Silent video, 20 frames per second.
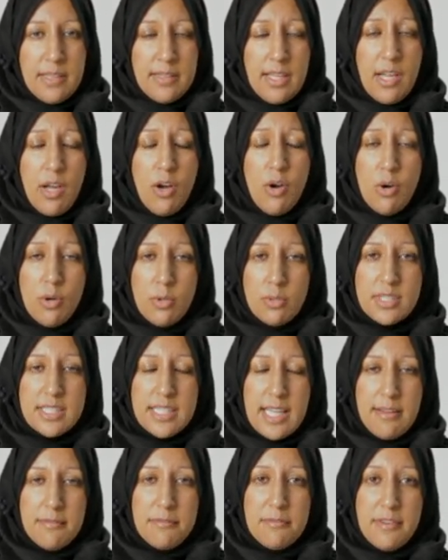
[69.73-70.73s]
They hold
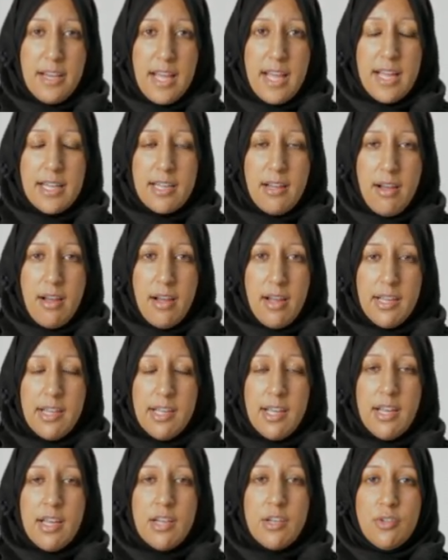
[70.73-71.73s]
that flag
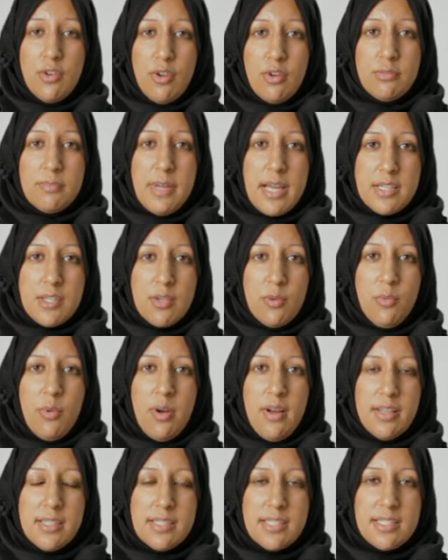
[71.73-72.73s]
high no matter
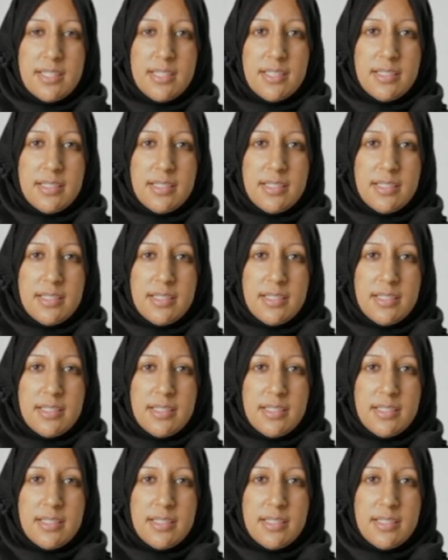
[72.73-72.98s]
what.